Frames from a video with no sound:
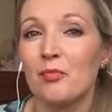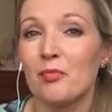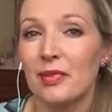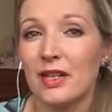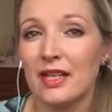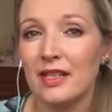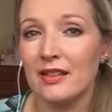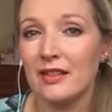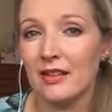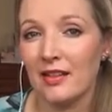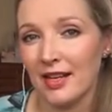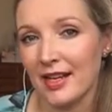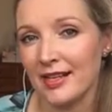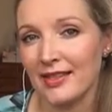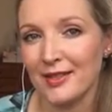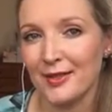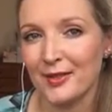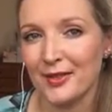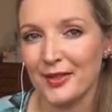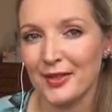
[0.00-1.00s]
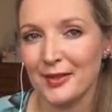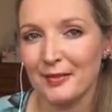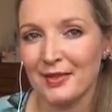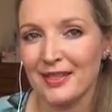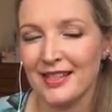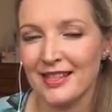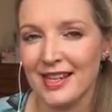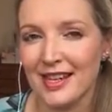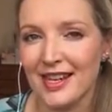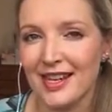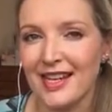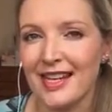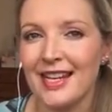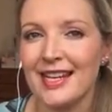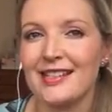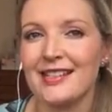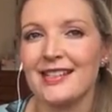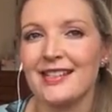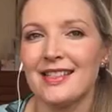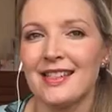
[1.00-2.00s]
been nice on Christmas Day
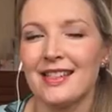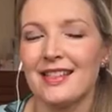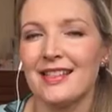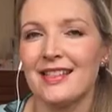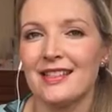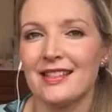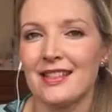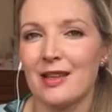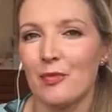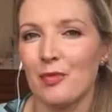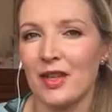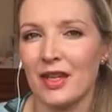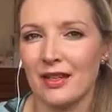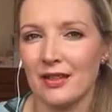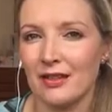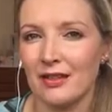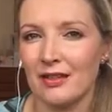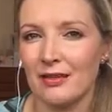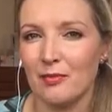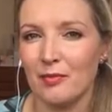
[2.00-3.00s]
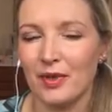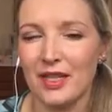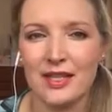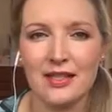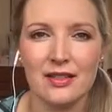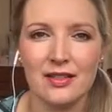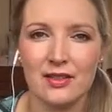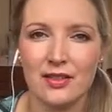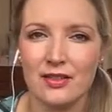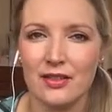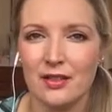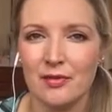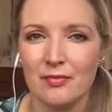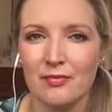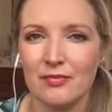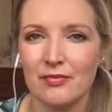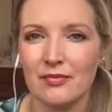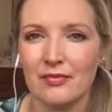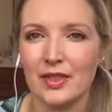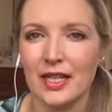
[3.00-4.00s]
and said something pleasant to them,
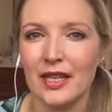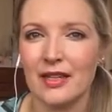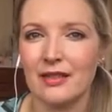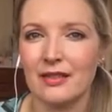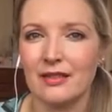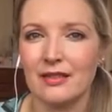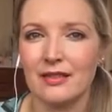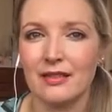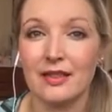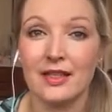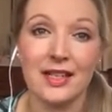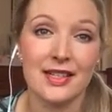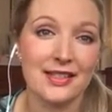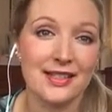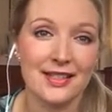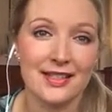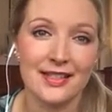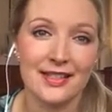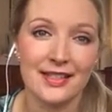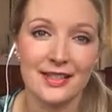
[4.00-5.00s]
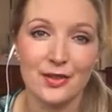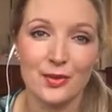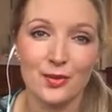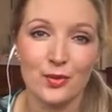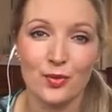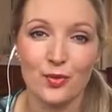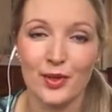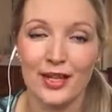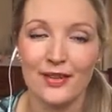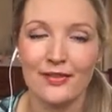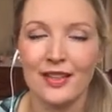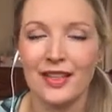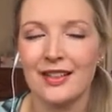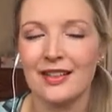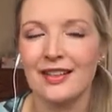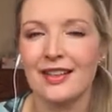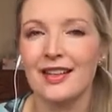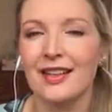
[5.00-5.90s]
like nice to see you or whatever,